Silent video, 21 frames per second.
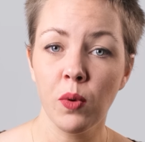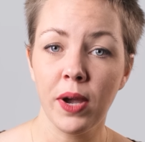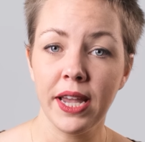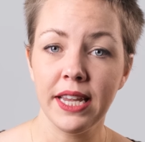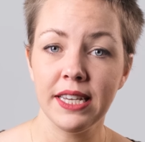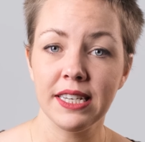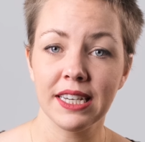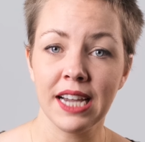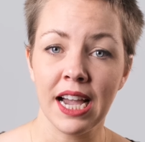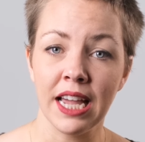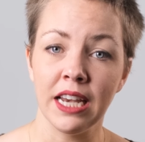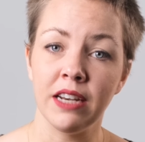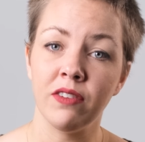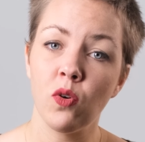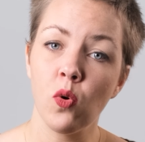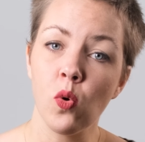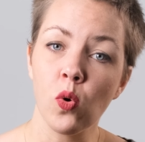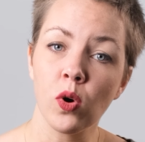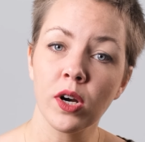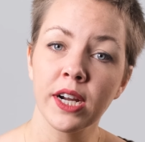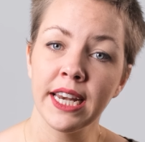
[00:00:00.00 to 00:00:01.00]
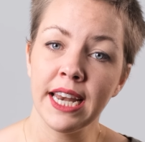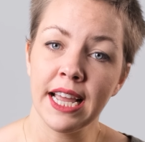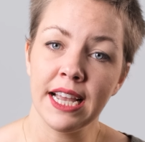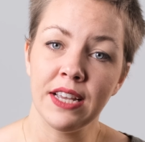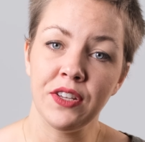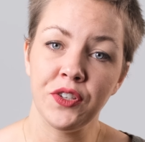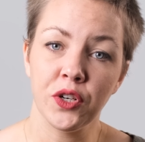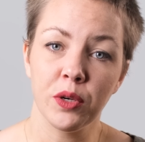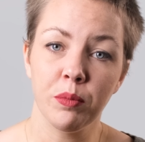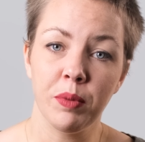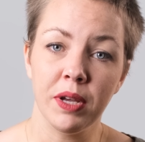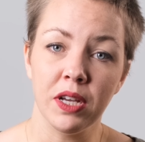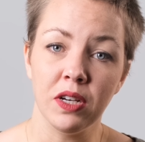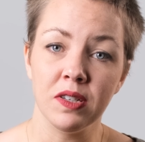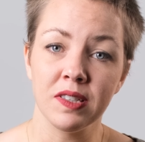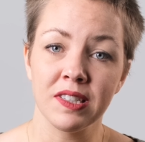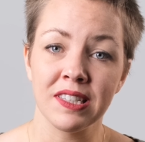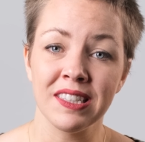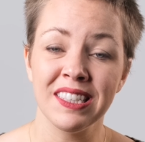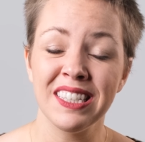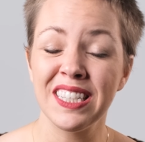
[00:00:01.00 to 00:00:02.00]
way to kind of organize your
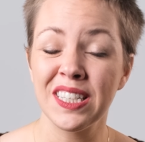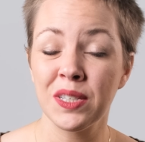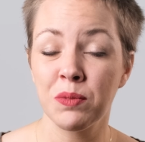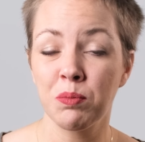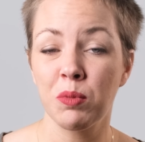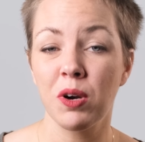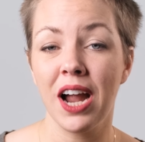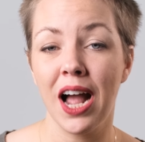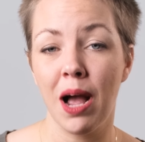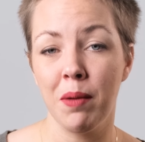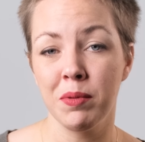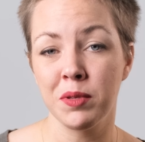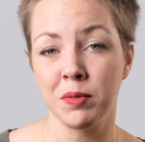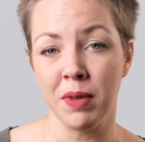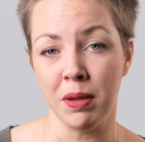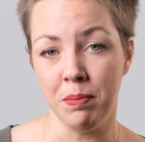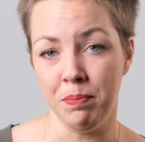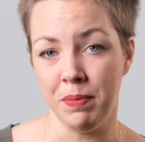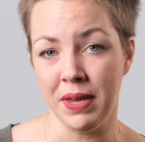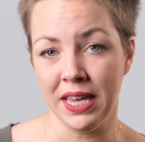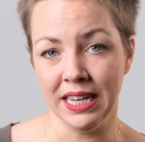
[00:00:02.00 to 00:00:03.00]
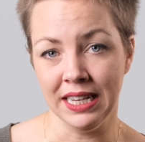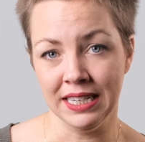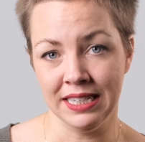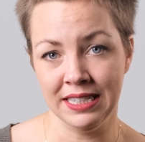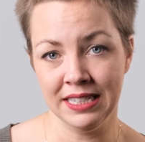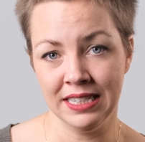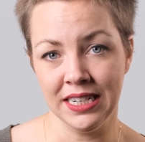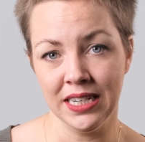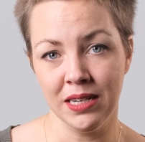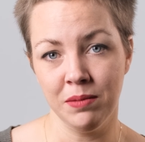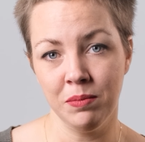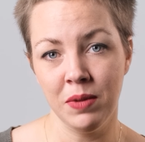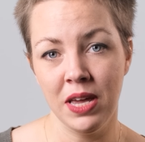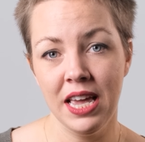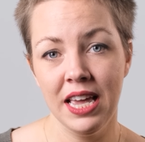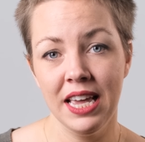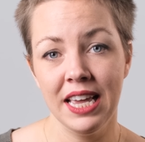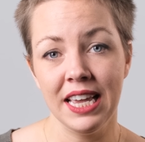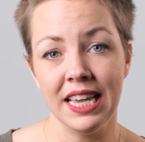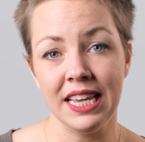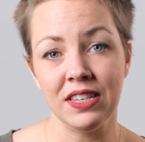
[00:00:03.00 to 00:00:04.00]
pills, and this is perhaps my biggest tip,
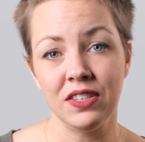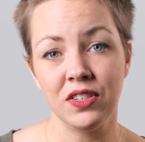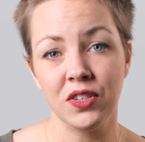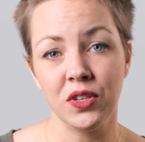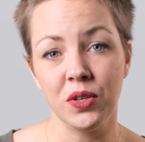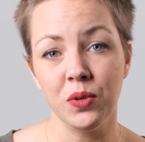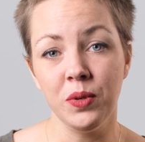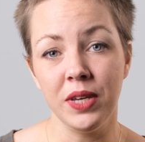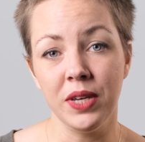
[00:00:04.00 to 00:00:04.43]
is to